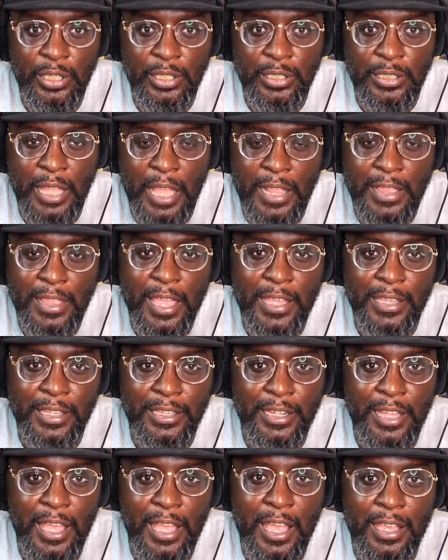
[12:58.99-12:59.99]
not like
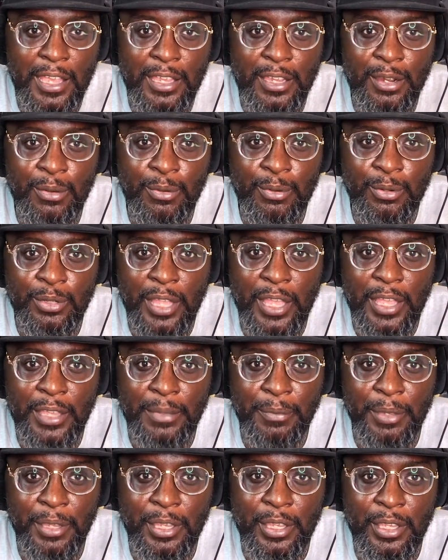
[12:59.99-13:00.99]
in our era.
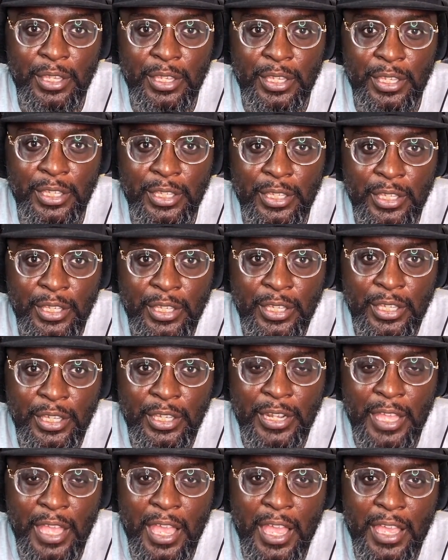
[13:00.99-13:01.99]
Like man,
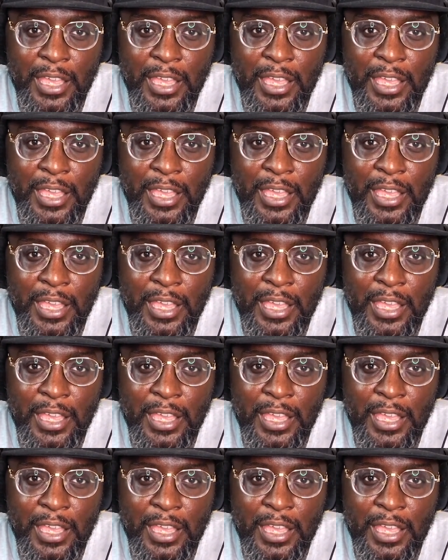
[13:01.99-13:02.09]
in our